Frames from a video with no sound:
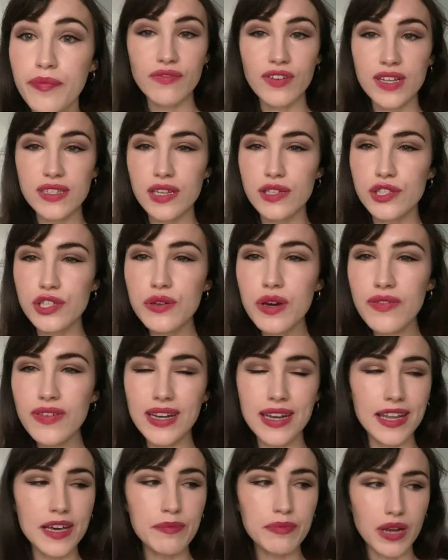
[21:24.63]
In fact, I do
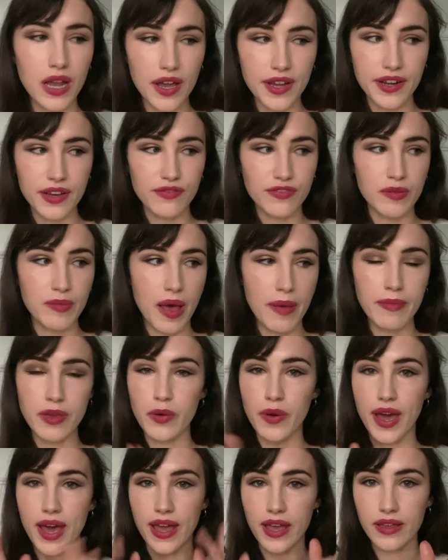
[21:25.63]
have a lip liner from
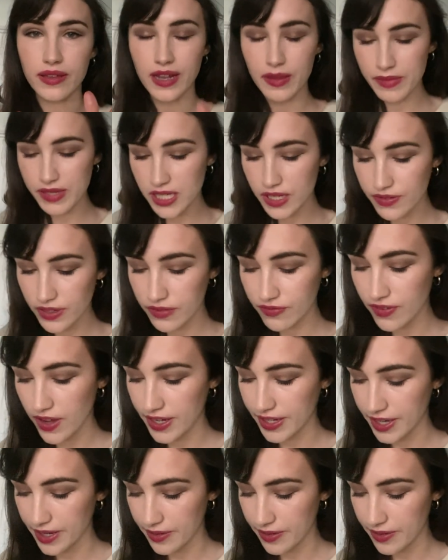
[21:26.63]
MUA. Let me see if I can find